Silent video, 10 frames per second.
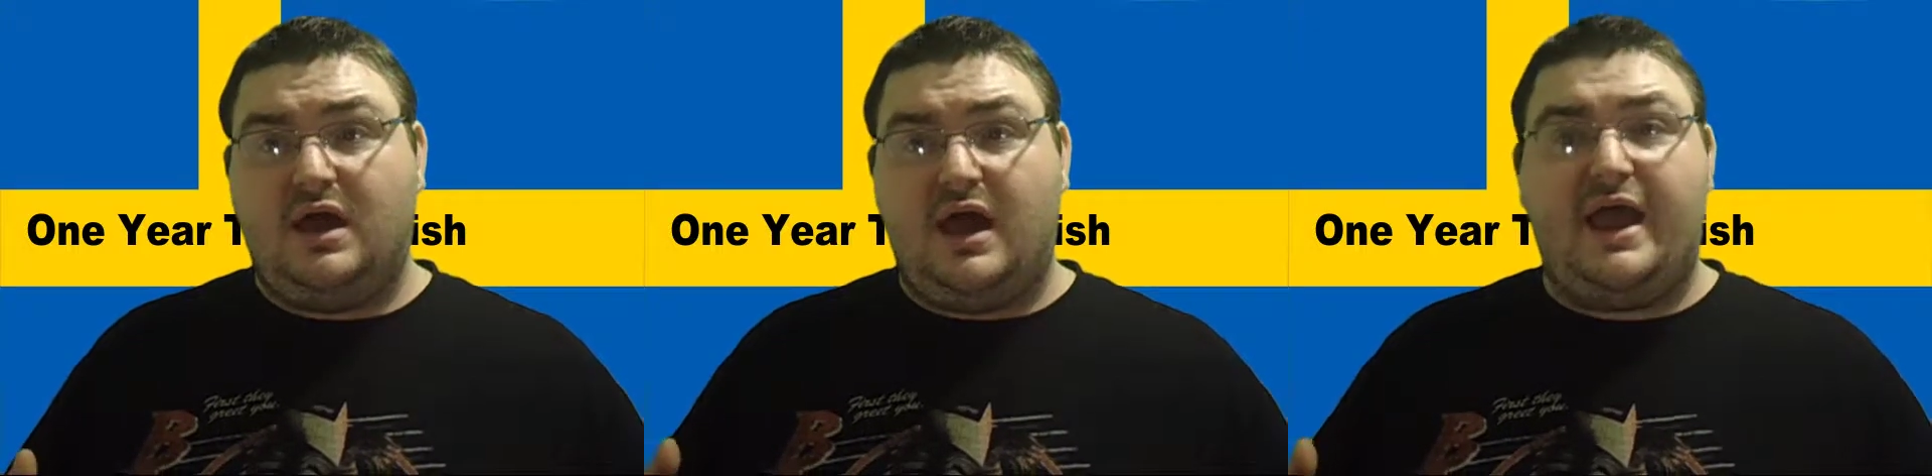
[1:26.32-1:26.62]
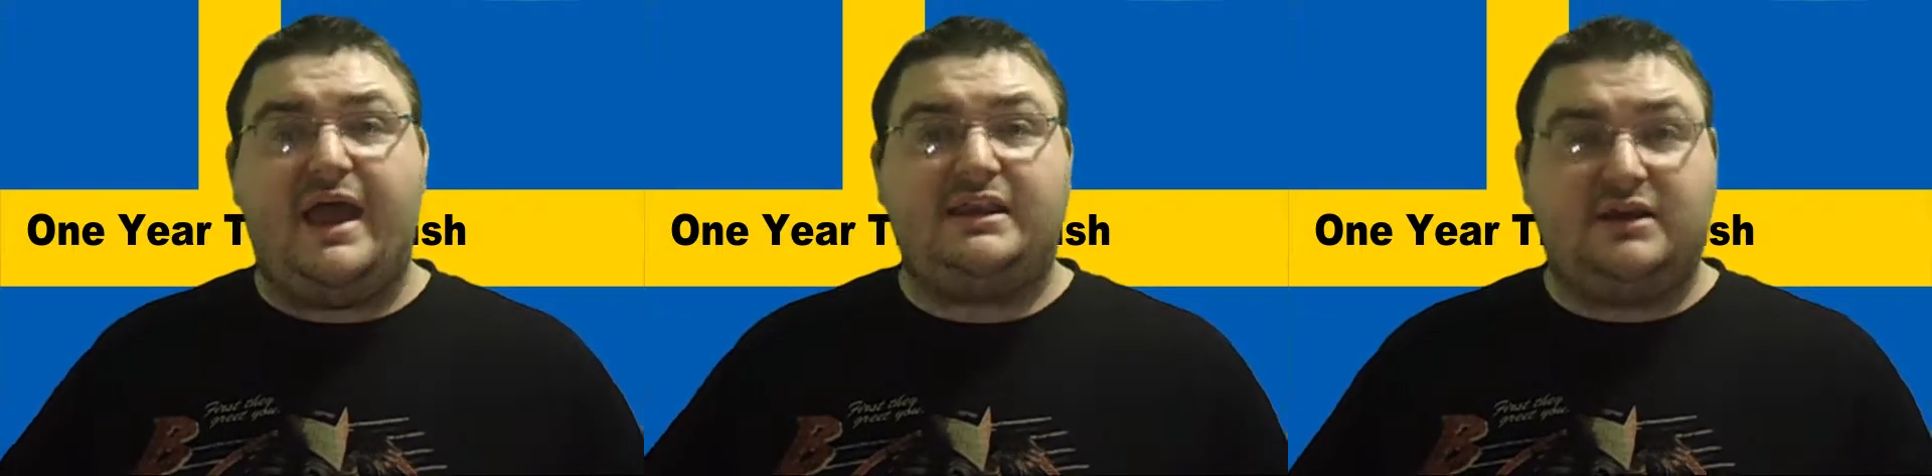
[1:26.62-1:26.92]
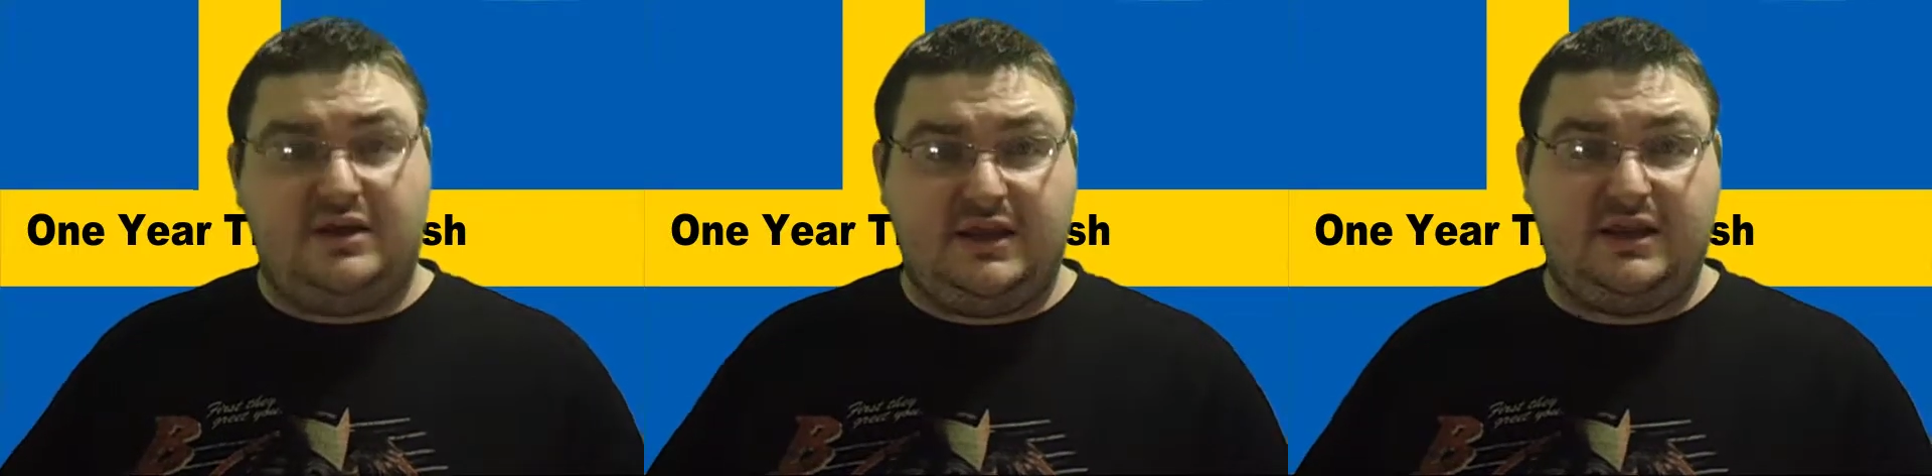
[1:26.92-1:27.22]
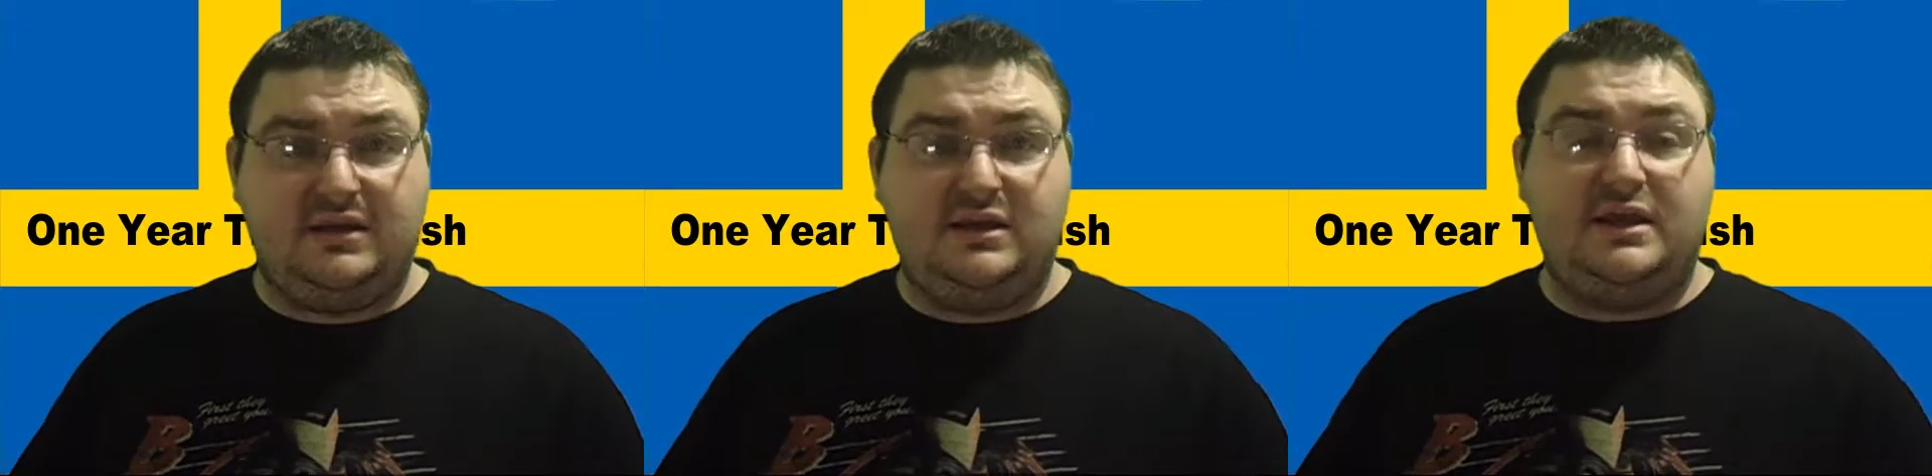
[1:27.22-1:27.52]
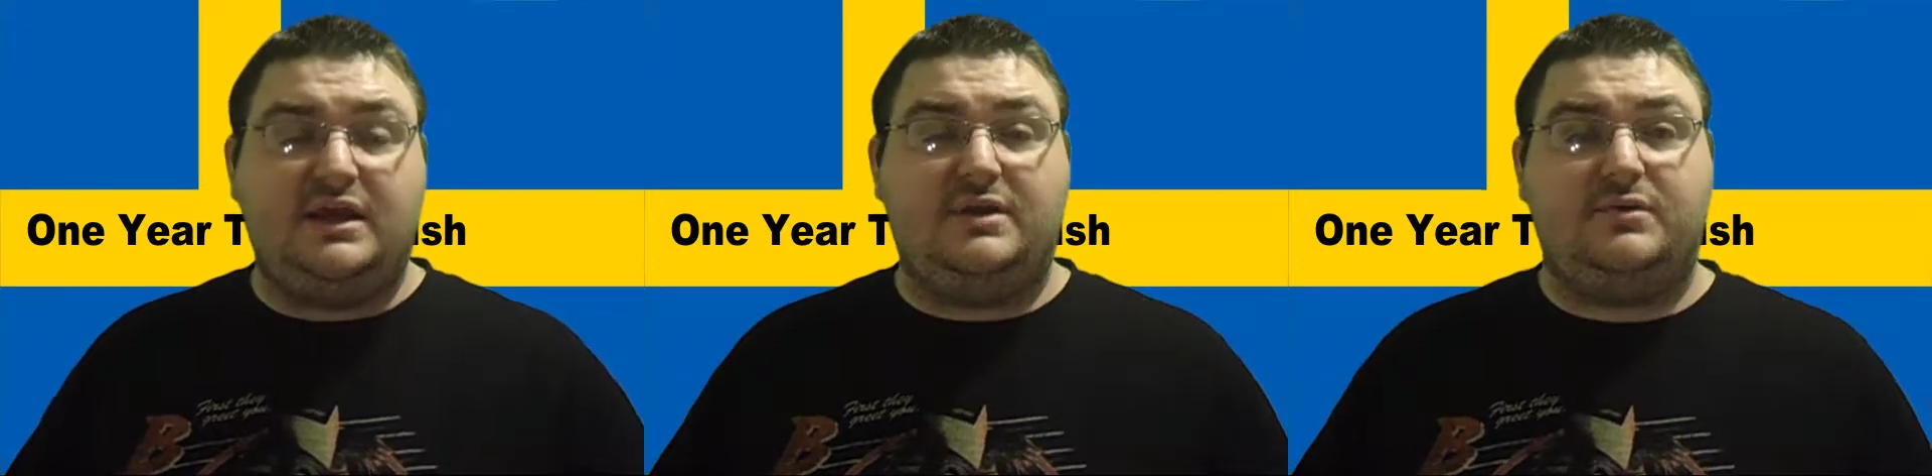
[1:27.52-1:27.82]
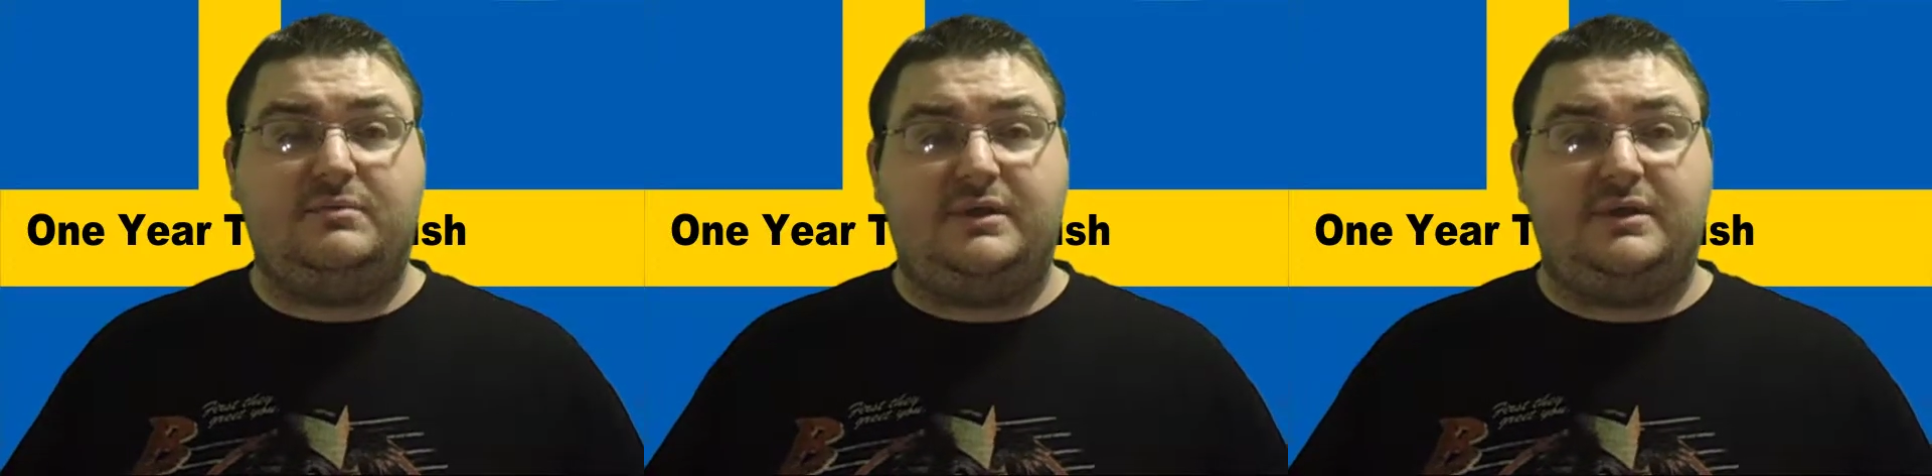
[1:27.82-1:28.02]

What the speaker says: I had done it, it would